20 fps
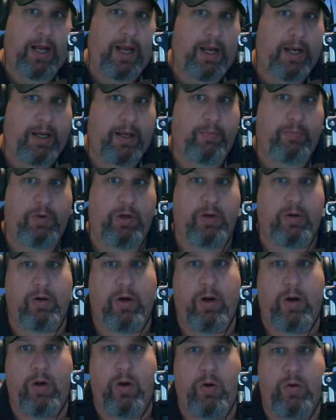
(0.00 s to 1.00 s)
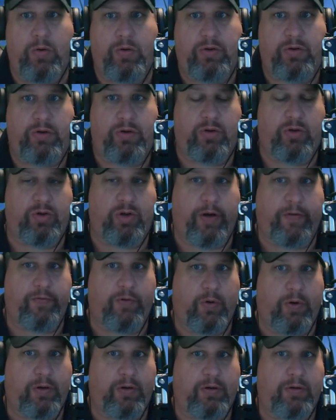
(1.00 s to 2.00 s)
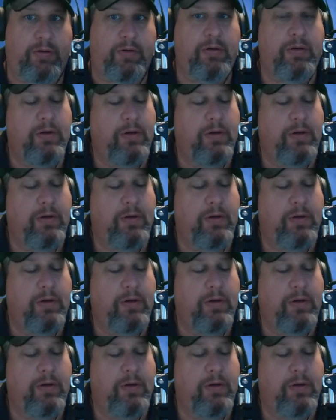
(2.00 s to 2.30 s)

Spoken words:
I am your host, Jeff Norton,